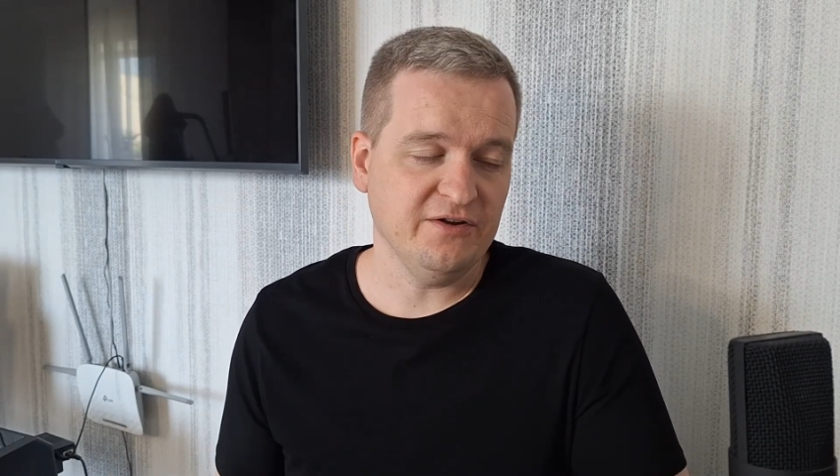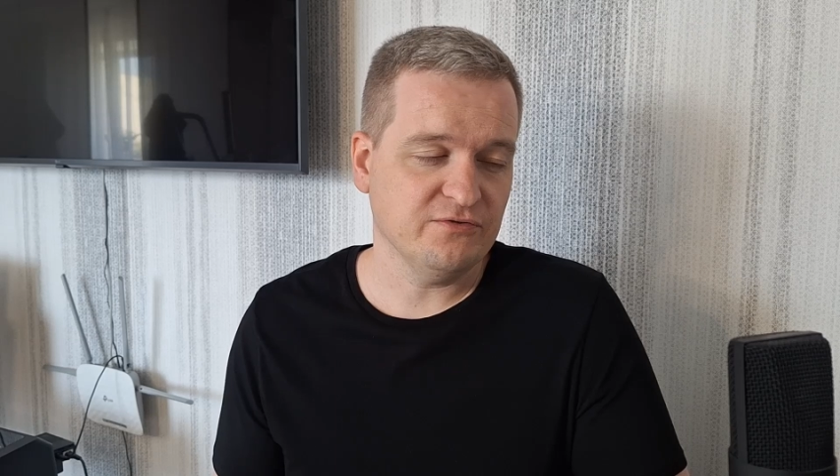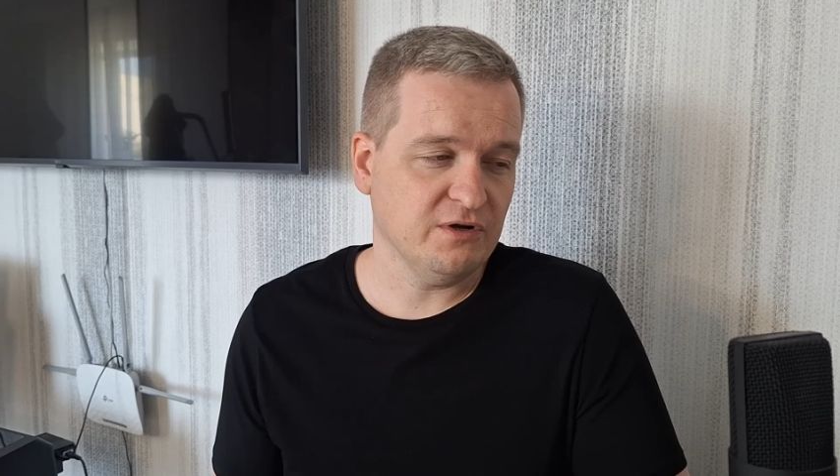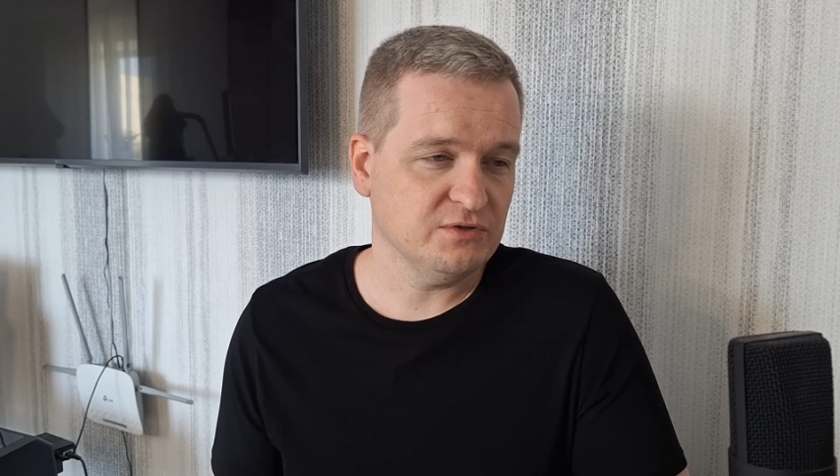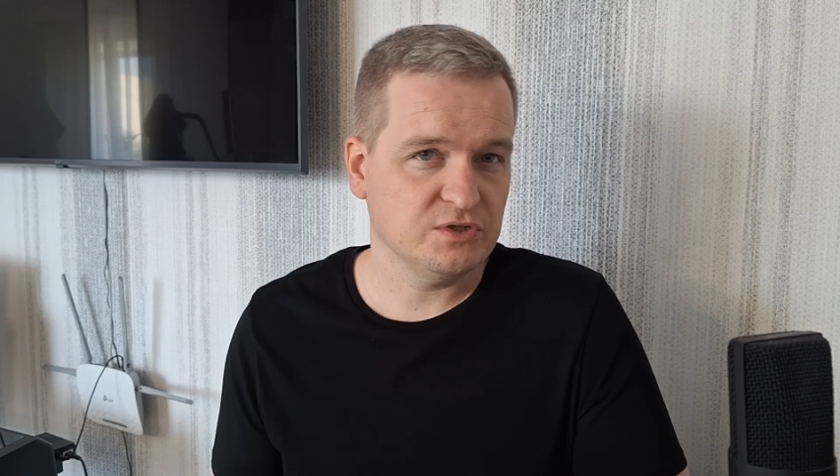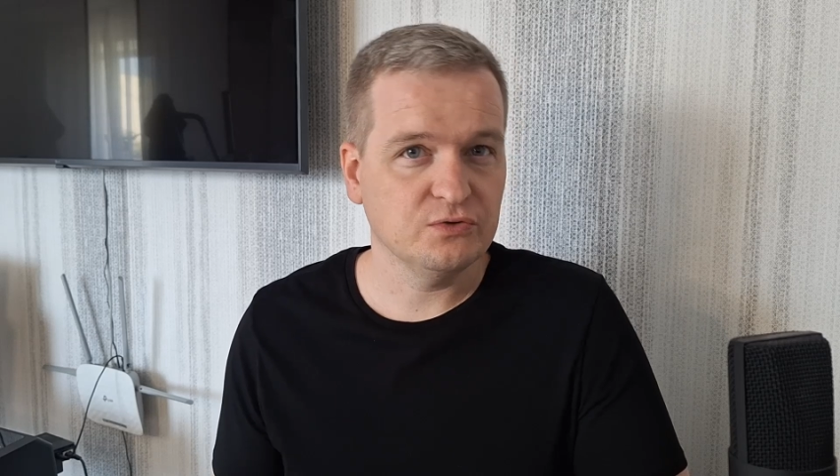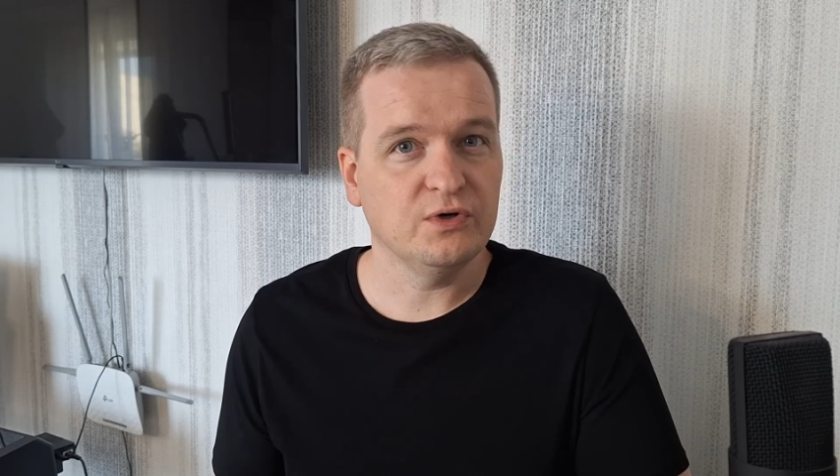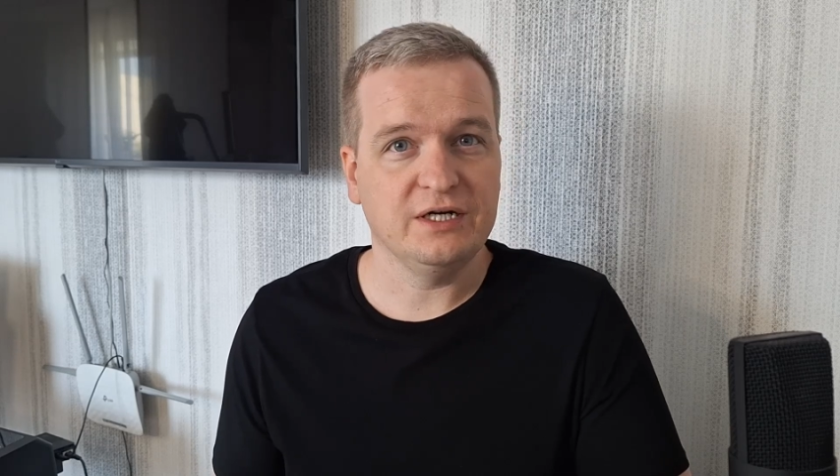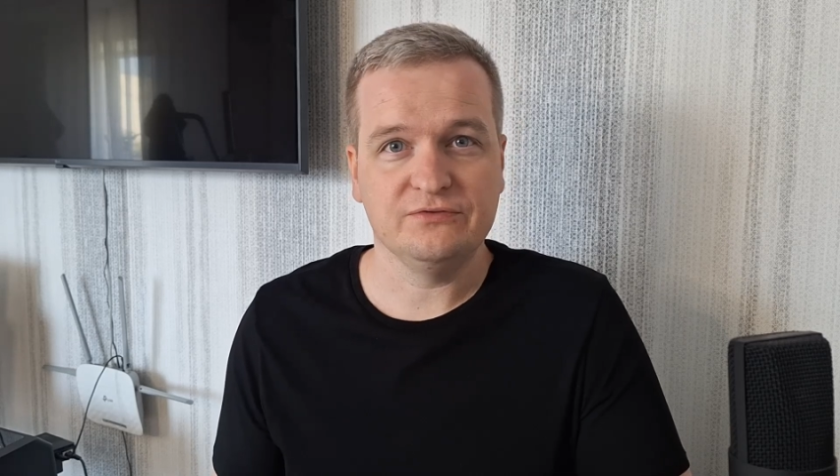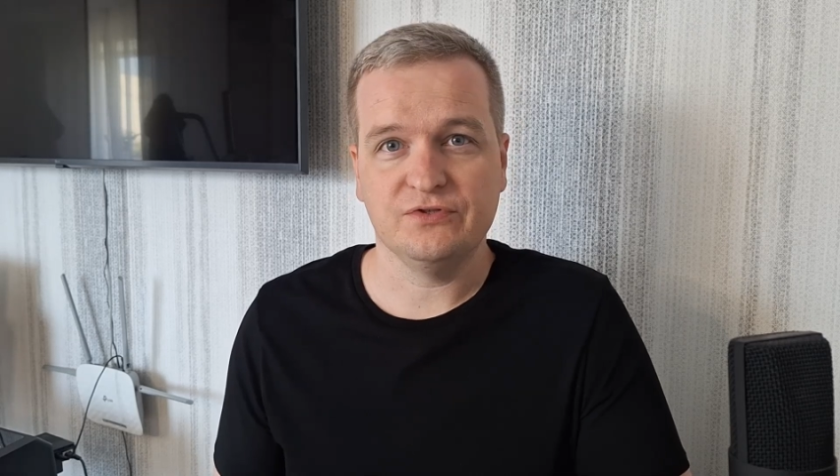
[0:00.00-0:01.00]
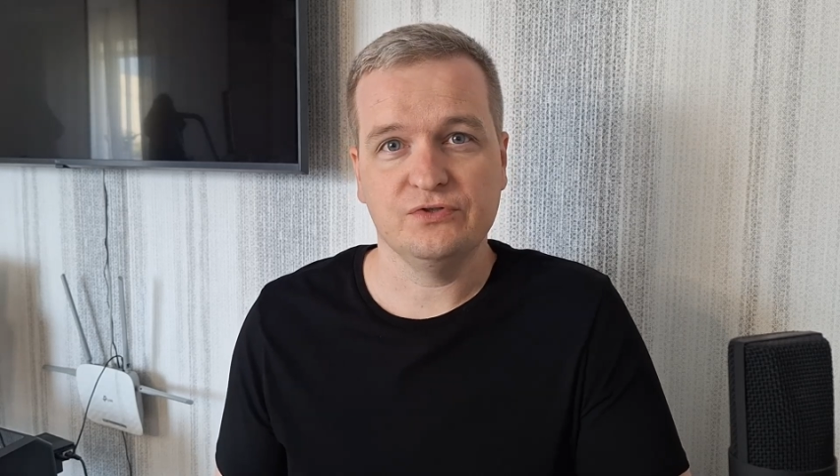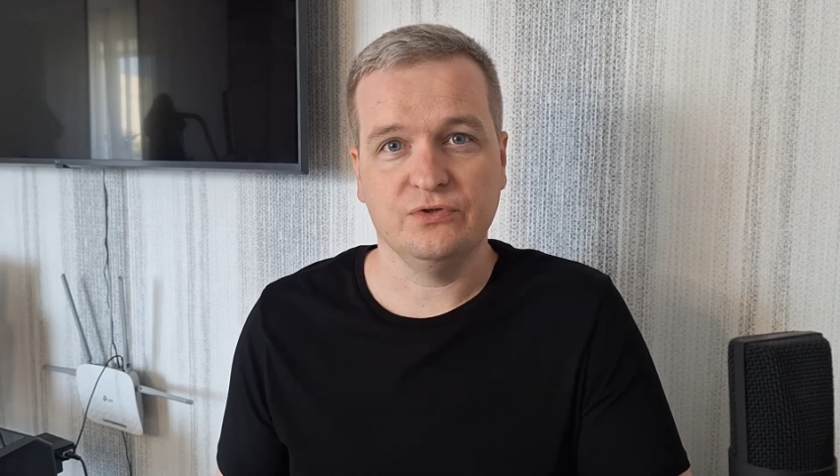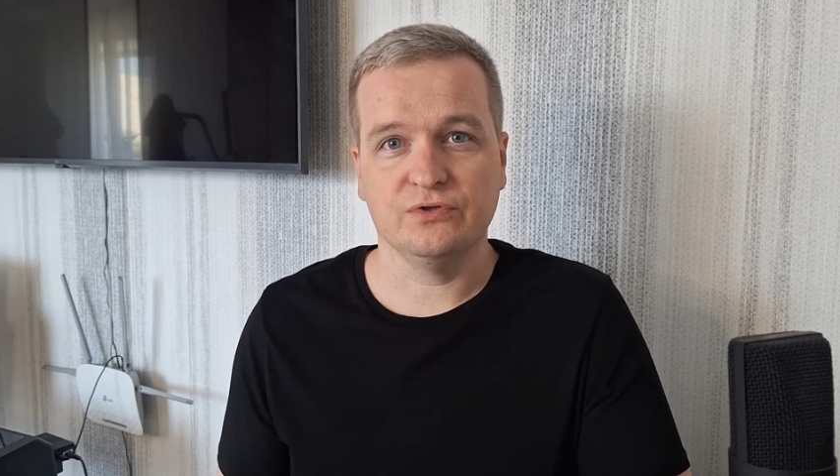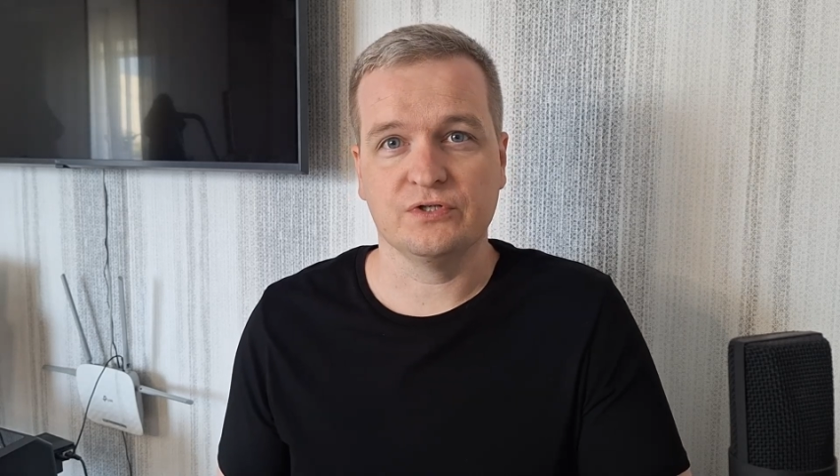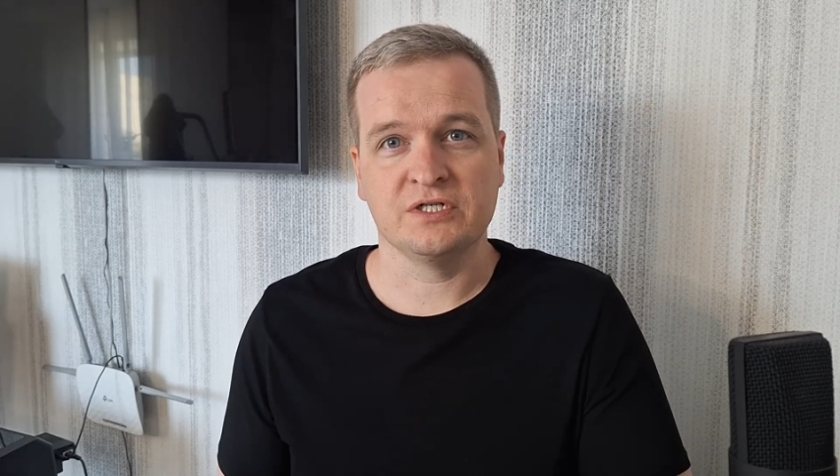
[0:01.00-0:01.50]
around
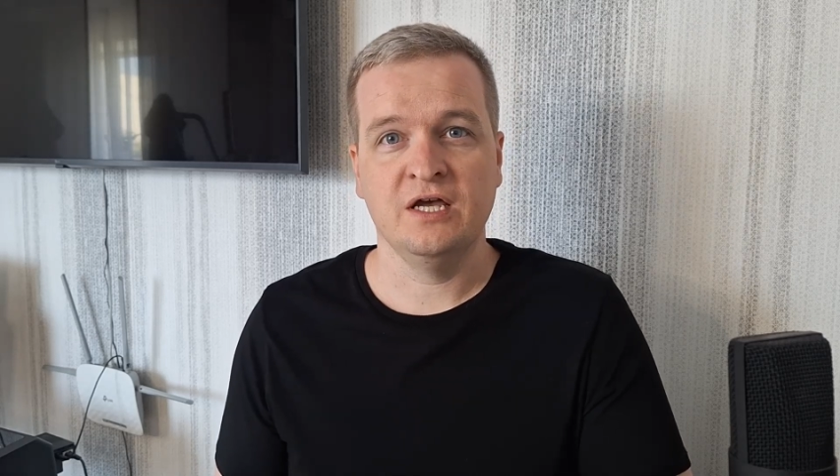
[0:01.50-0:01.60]
$200